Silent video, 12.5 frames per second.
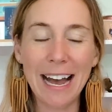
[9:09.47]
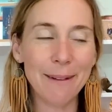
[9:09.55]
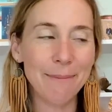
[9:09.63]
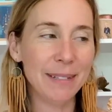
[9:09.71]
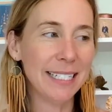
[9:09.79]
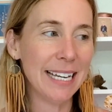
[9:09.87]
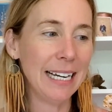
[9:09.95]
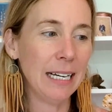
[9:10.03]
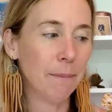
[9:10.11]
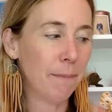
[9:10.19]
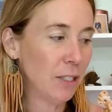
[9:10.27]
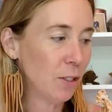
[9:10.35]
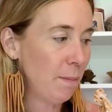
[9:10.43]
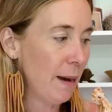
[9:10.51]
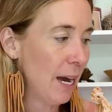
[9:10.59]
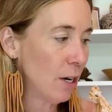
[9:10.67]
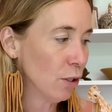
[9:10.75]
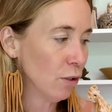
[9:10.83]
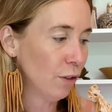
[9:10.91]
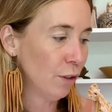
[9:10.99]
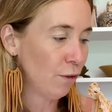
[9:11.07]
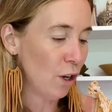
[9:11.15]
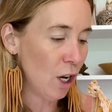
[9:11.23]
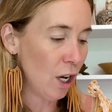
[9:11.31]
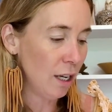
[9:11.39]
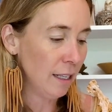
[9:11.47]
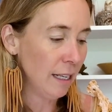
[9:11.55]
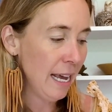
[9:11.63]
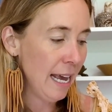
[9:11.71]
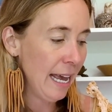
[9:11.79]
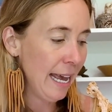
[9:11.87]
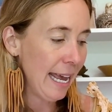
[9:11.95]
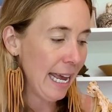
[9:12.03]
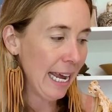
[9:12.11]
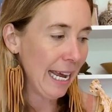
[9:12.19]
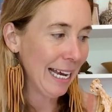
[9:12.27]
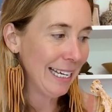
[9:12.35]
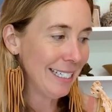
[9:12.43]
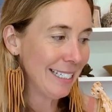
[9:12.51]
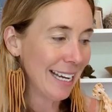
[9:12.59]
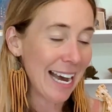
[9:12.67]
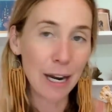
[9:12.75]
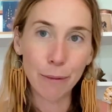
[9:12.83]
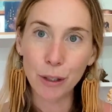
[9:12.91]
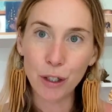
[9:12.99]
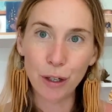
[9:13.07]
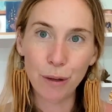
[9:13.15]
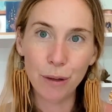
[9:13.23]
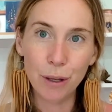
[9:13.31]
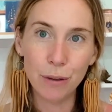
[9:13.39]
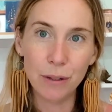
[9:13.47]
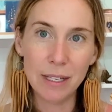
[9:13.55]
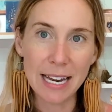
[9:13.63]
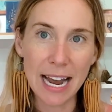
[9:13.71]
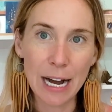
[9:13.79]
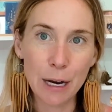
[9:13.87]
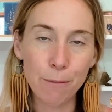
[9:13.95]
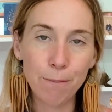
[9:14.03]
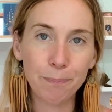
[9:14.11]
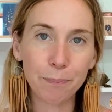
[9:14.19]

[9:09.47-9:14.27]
I'm designing a bunch of patterns for fall, and I will show you those now.